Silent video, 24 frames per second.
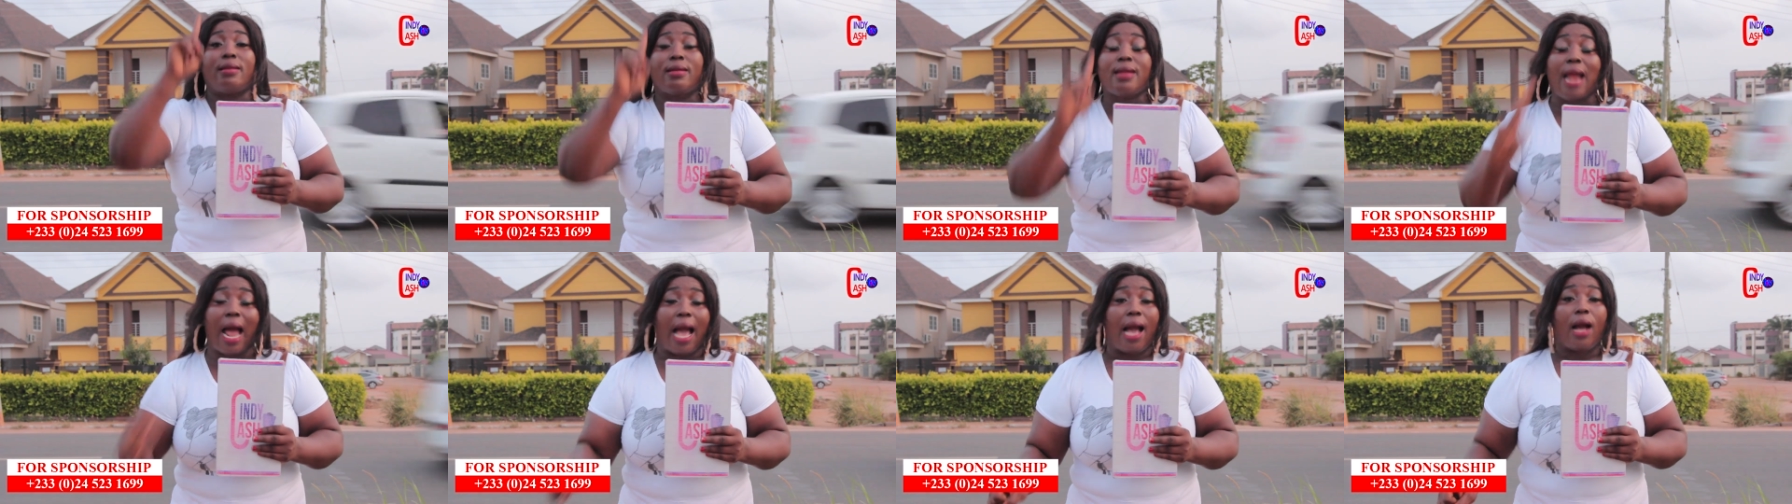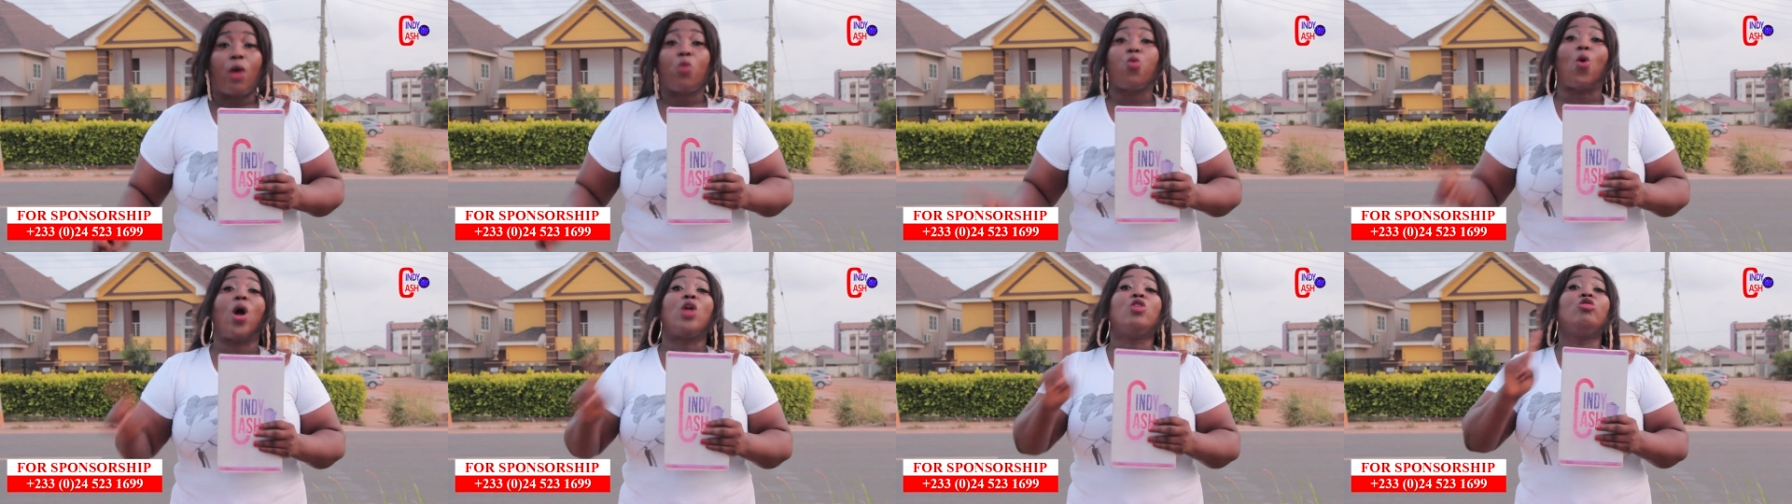that
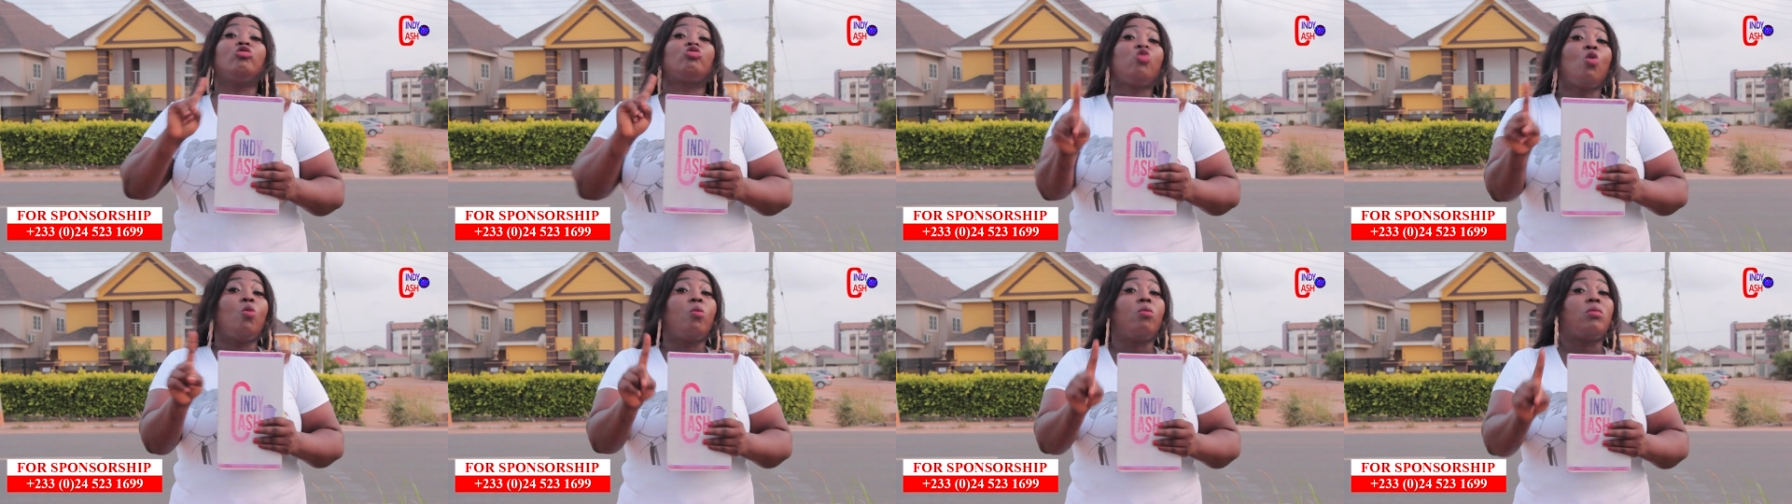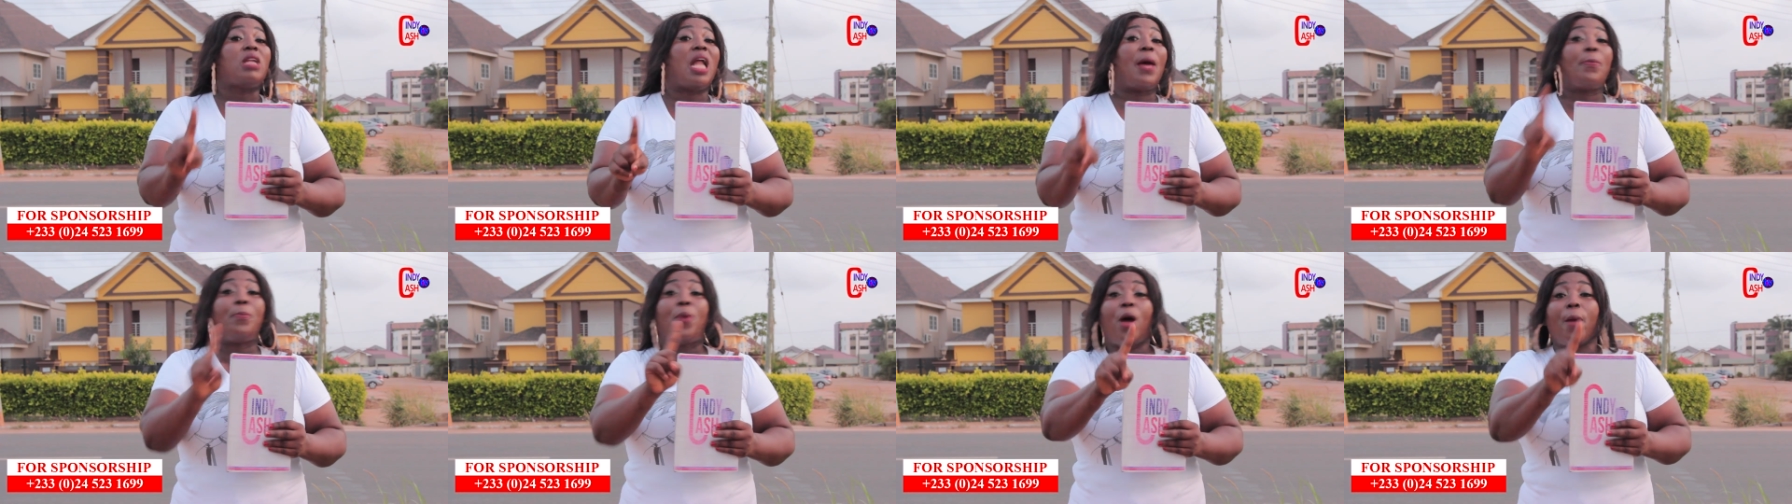one tomb,
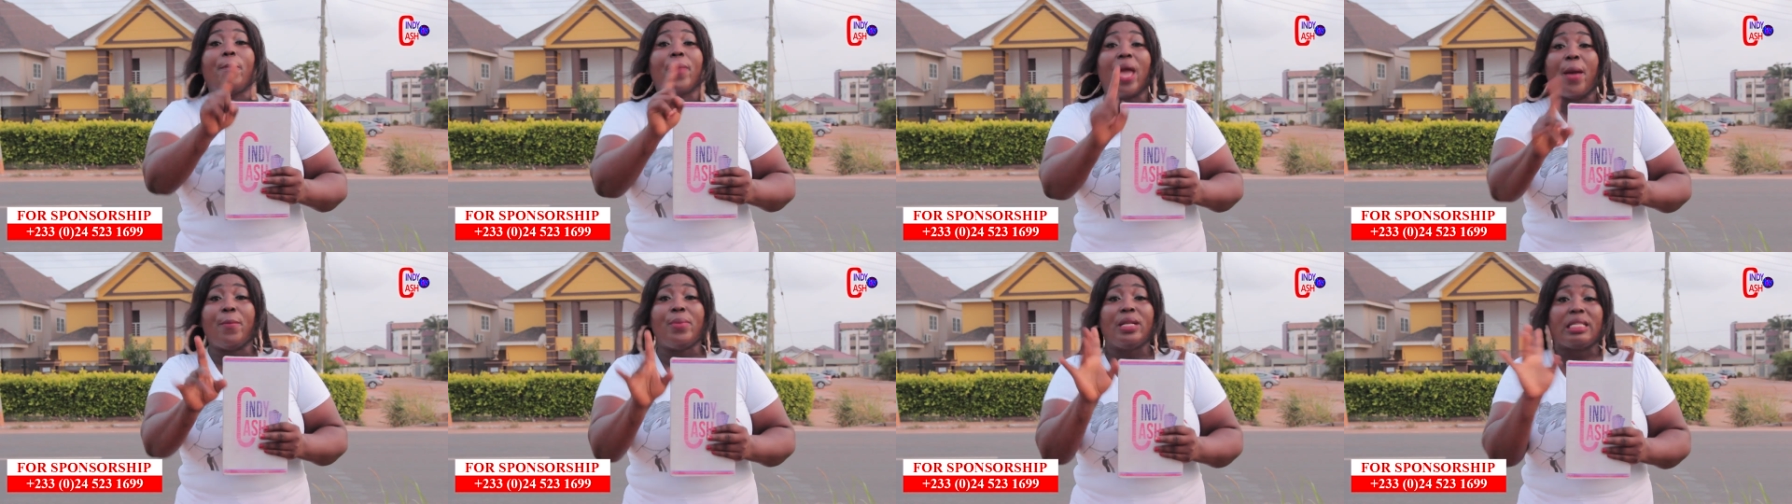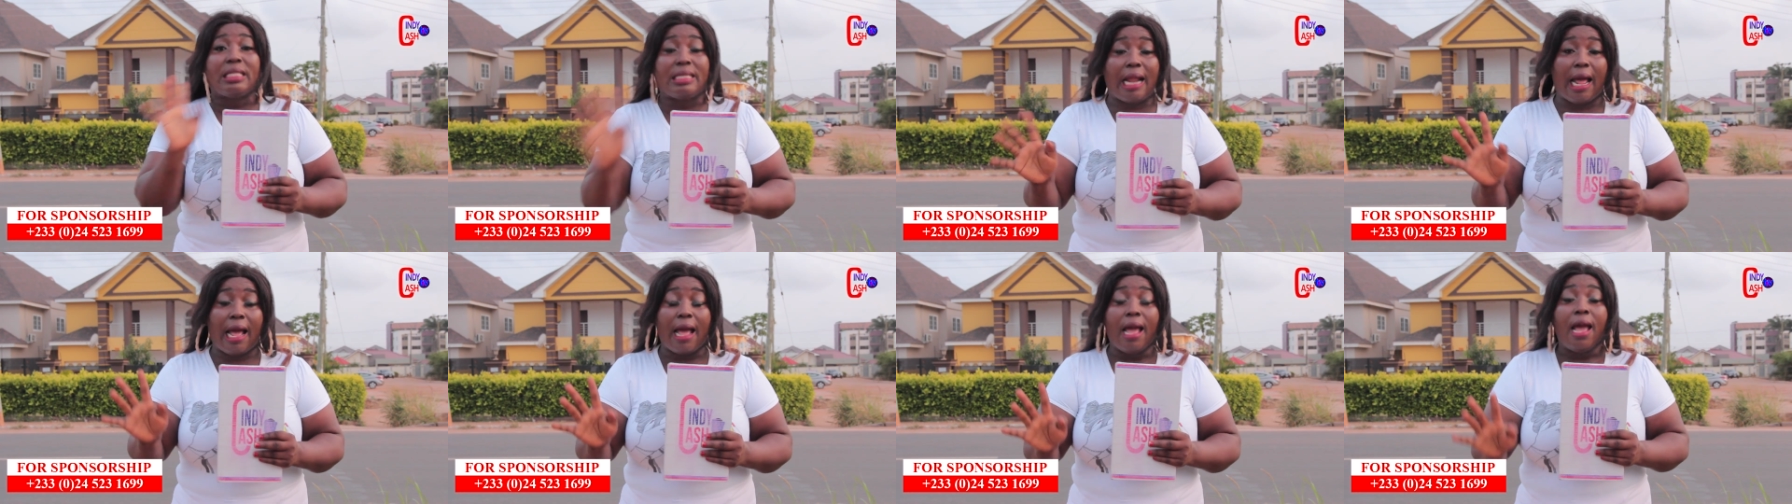not per baby
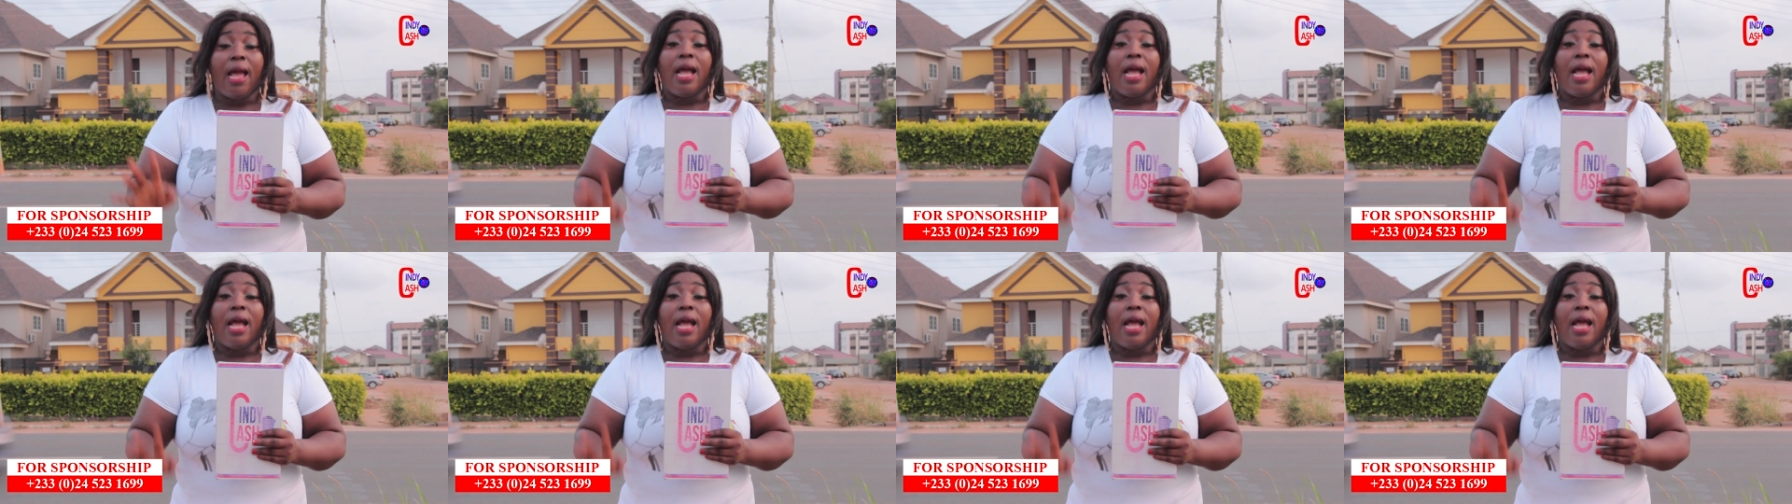tram